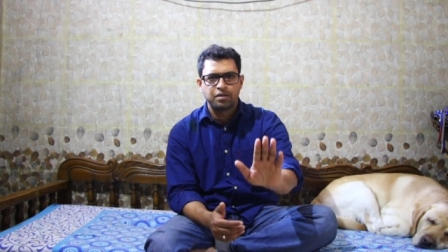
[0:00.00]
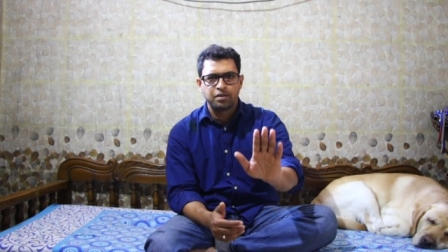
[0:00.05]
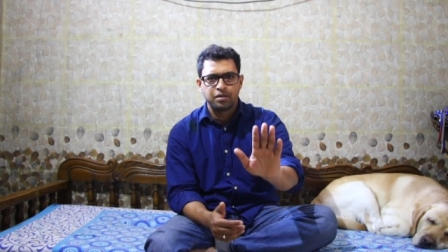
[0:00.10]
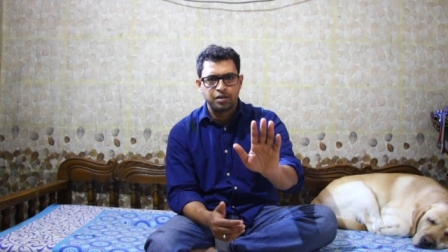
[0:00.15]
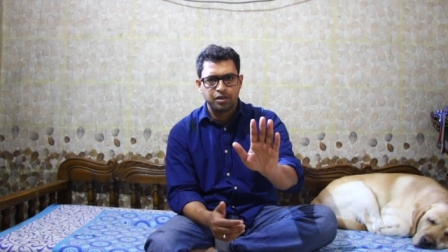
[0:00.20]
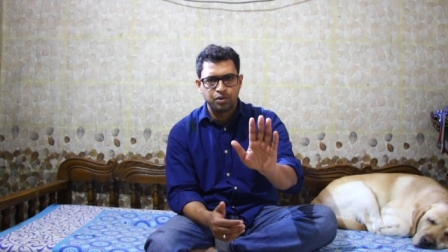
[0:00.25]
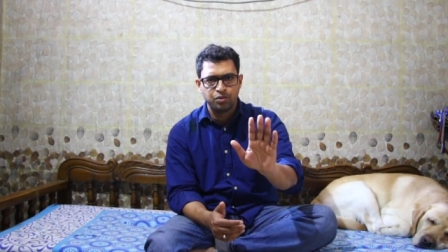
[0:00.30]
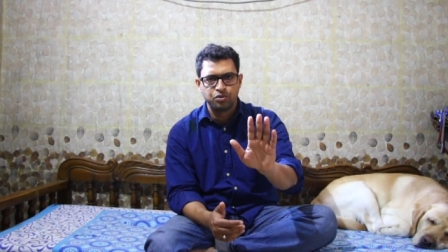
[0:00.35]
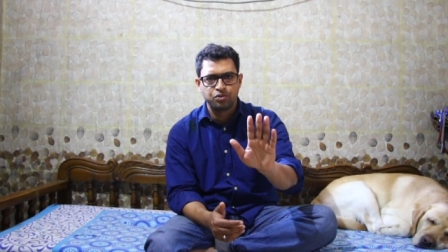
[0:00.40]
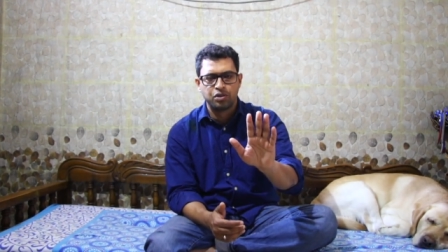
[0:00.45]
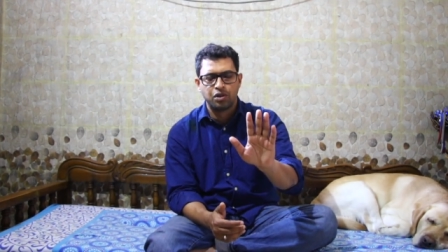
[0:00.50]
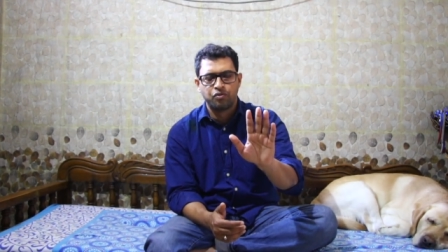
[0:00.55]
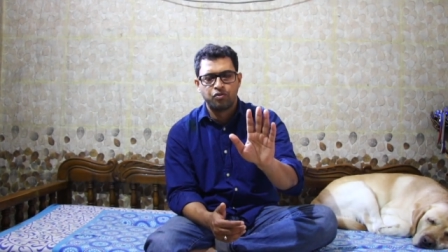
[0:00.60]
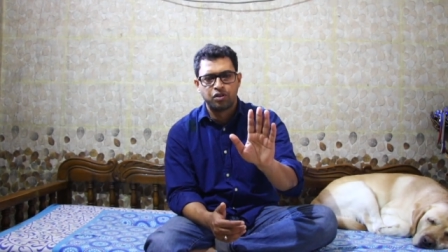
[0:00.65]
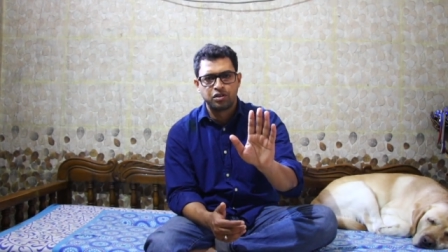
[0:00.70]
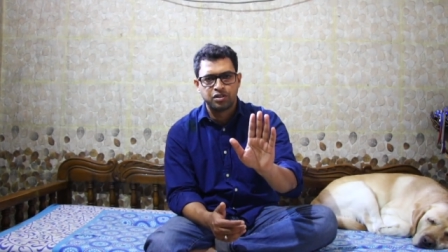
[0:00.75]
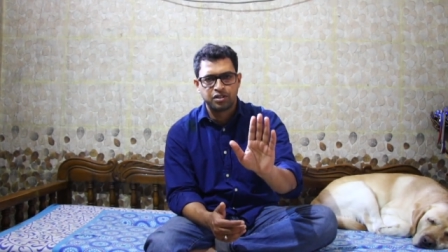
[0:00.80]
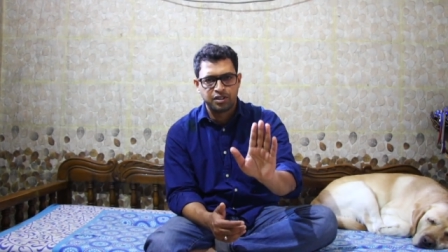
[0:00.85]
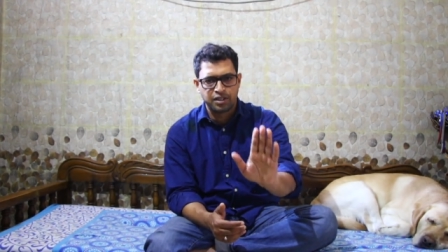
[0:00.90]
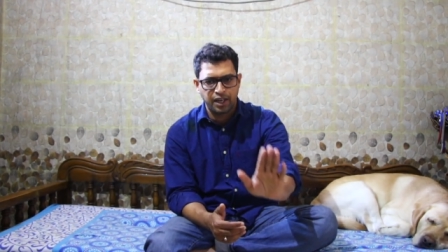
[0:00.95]
Use the
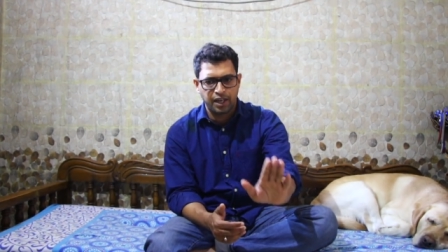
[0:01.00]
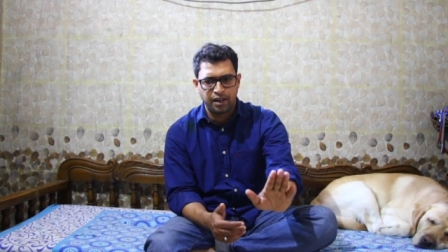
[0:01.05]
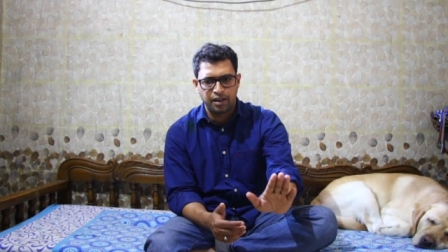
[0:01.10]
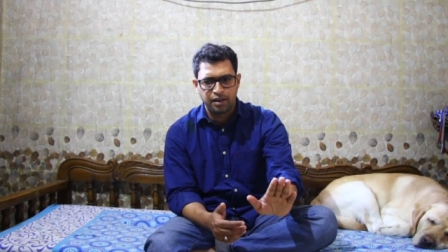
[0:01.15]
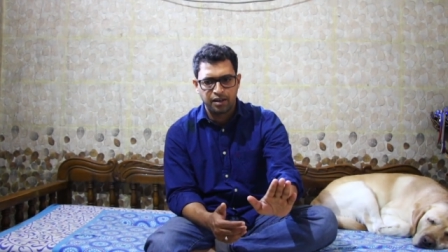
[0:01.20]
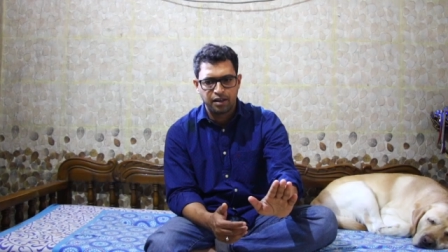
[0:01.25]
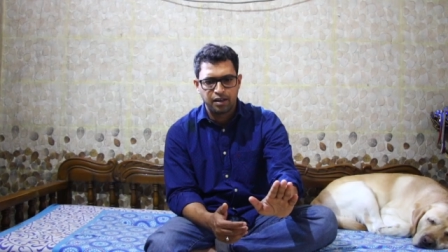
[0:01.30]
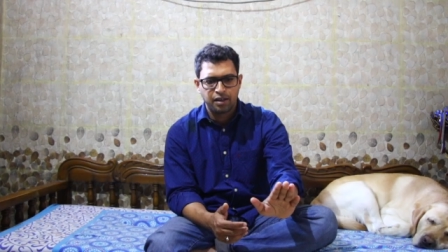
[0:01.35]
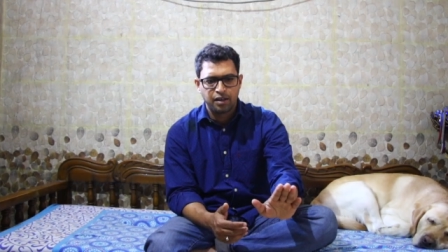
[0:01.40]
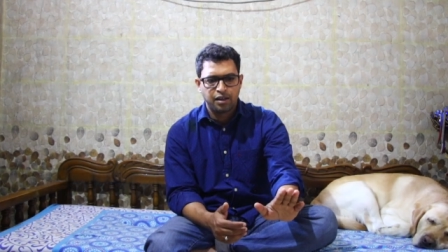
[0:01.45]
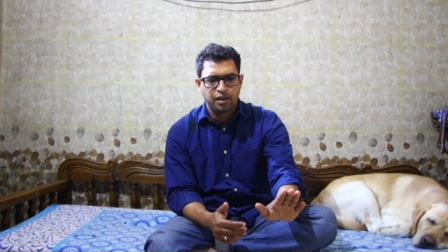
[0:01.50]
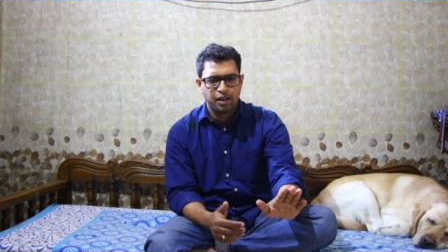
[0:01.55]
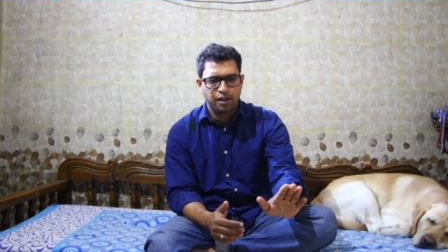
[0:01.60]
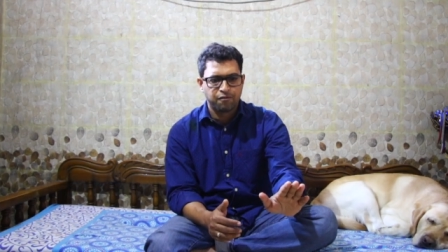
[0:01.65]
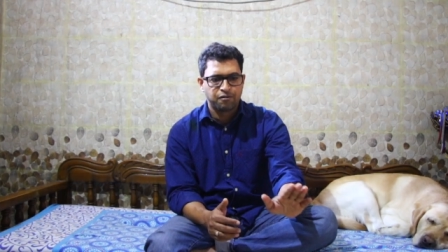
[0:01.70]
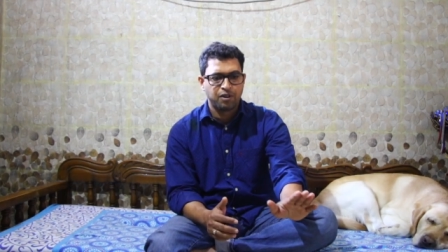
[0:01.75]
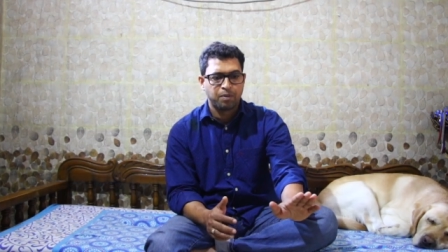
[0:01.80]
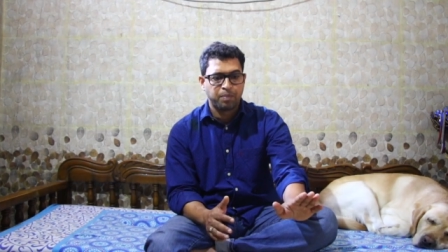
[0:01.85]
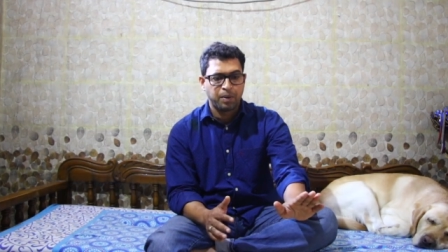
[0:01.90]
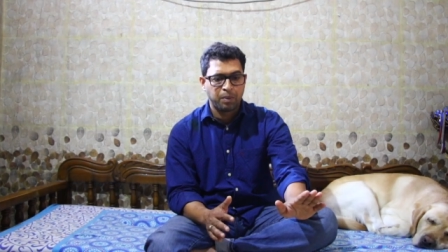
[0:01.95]
word stay.
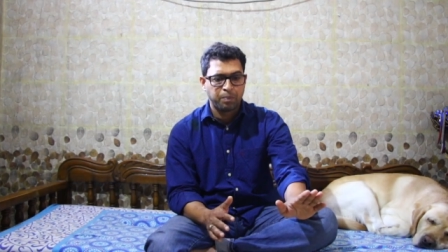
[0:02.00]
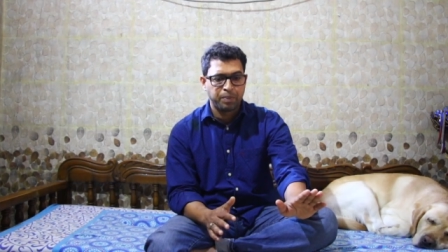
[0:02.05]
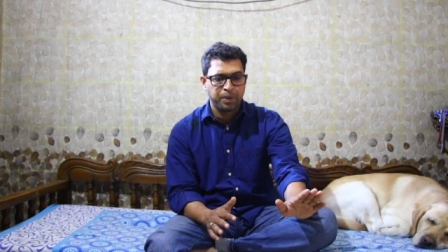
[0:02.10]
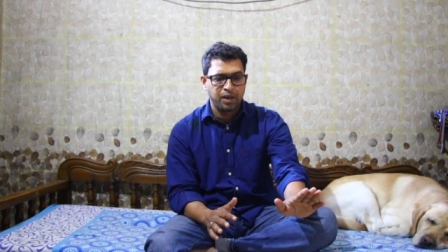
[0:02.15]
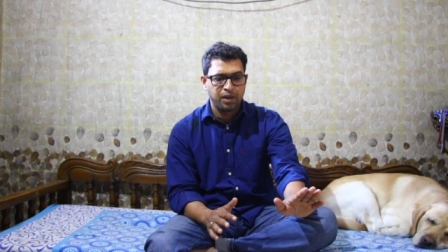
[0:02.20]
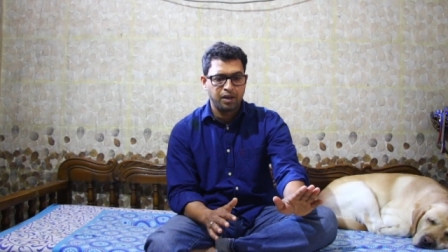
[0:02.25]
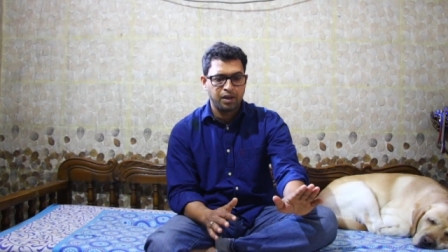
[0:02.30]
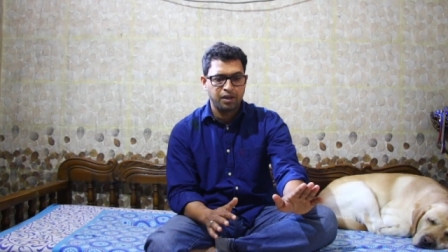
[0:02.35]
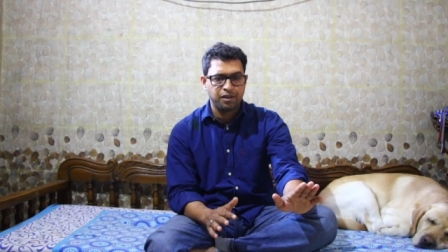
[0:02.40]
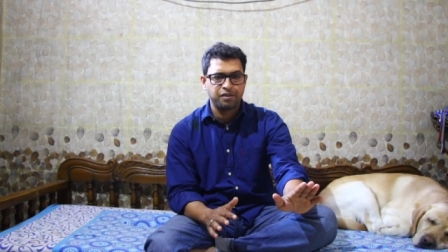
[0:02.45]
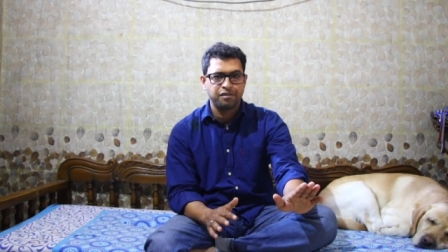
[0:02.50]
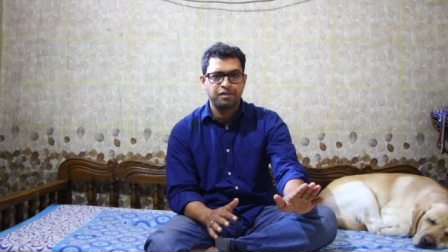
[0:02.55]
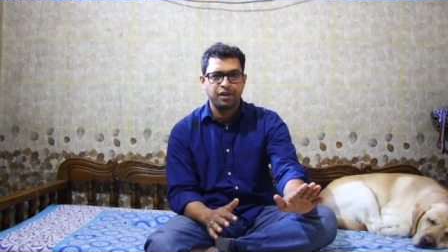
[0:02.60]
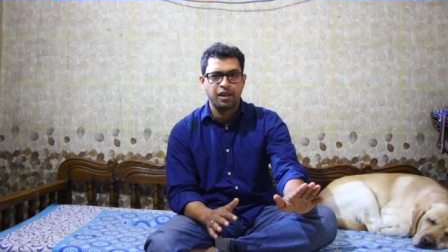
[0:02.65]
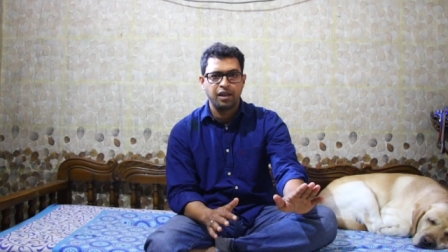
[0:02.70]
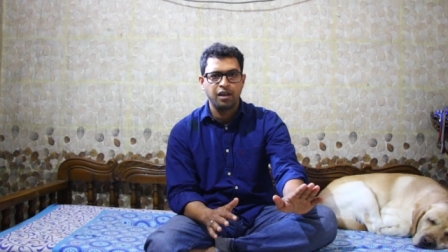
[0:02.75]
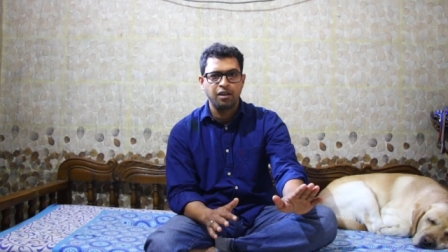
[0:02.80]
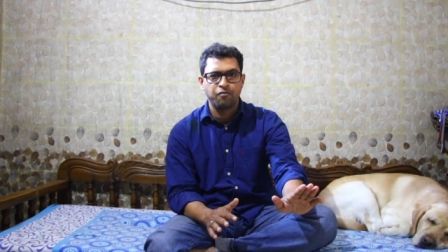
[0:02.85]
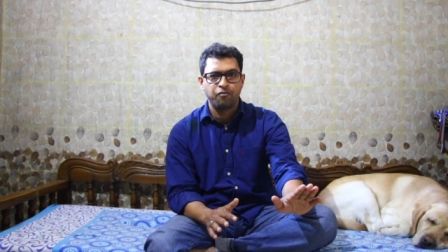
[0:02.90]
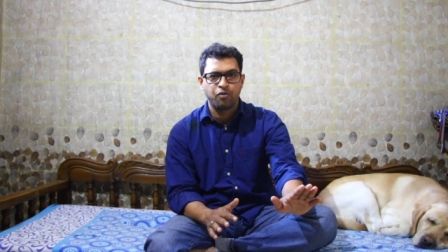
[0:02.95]
If the puppy is
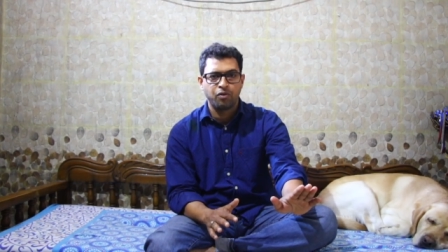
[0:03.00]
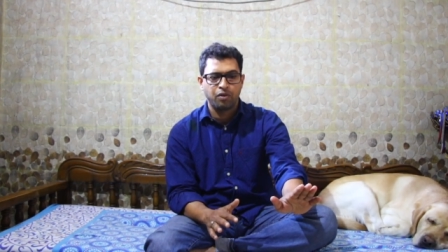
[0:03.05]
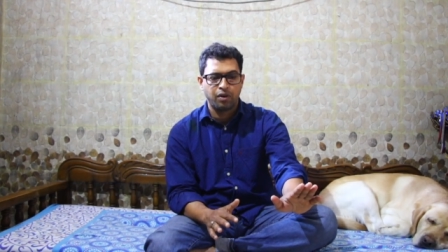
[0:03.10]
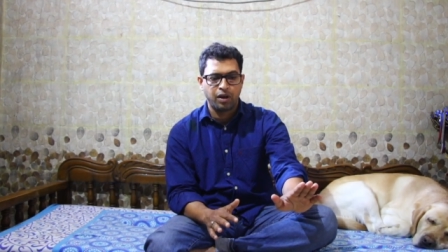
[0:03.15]
staying